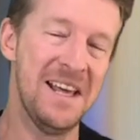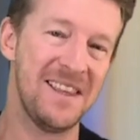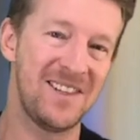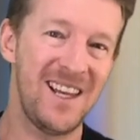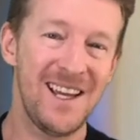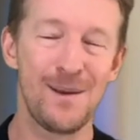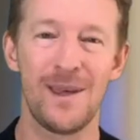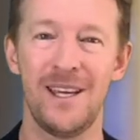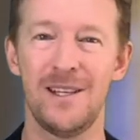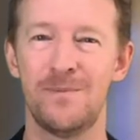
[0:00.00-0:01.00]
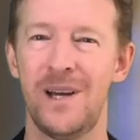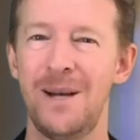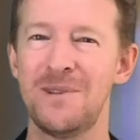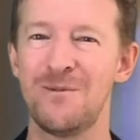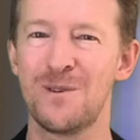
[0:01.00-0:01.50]
The second thing is
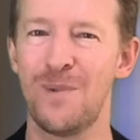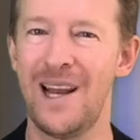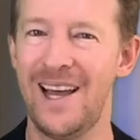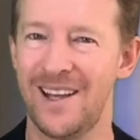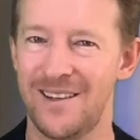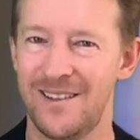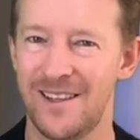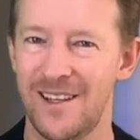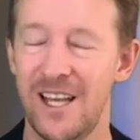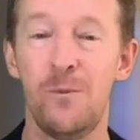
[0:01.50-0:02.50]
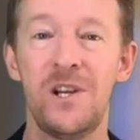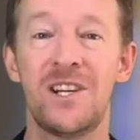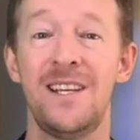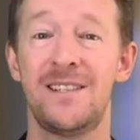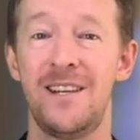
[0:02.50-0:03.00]
perhaps it was planned, in which
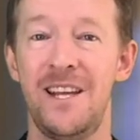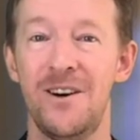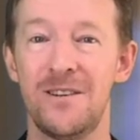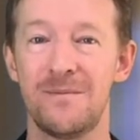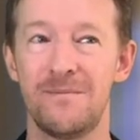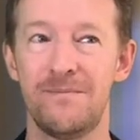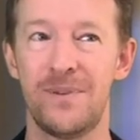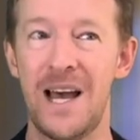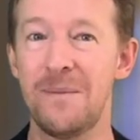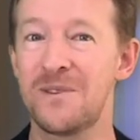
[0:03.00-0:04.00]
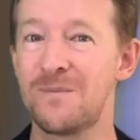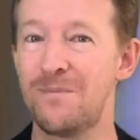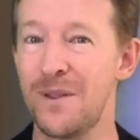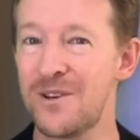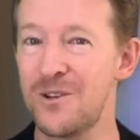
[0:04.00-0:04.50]
case did he not perhaps
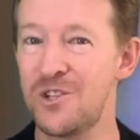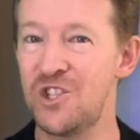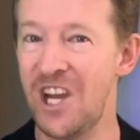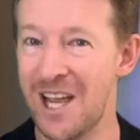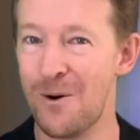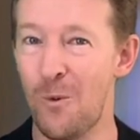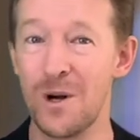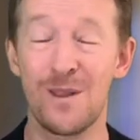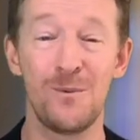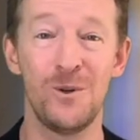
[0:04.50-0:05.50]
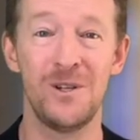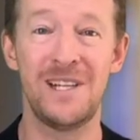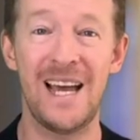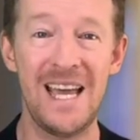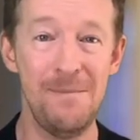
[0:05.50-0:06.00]
bother to check what the
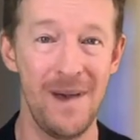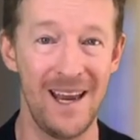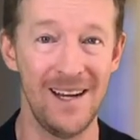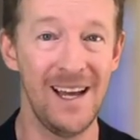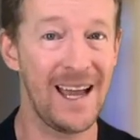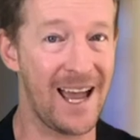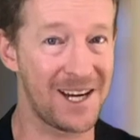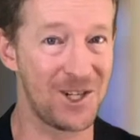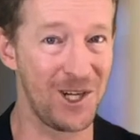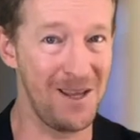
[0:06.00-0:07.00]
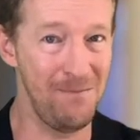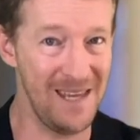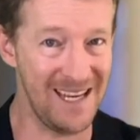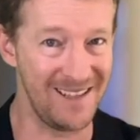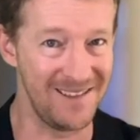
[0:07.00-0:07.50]
word amen actually
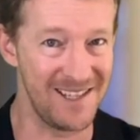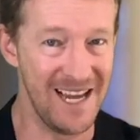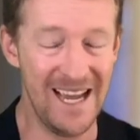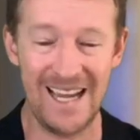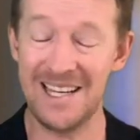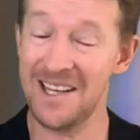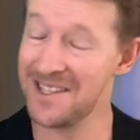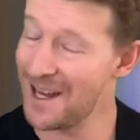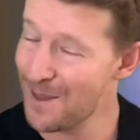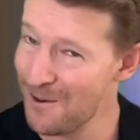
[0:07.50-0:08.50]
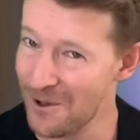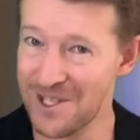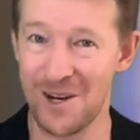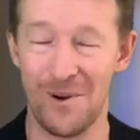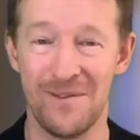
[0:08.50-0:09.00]
means? It has nothing
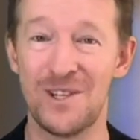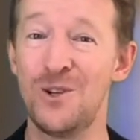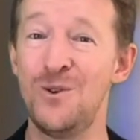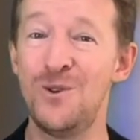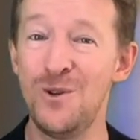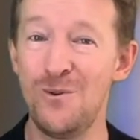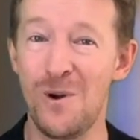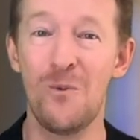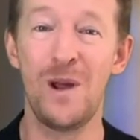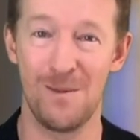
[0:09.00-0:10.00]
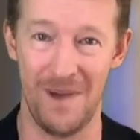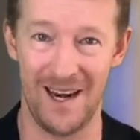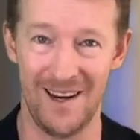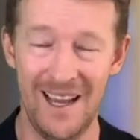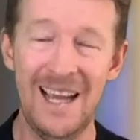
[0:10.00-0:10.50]
whatsoever to do with
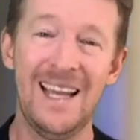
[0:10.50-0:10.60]
men.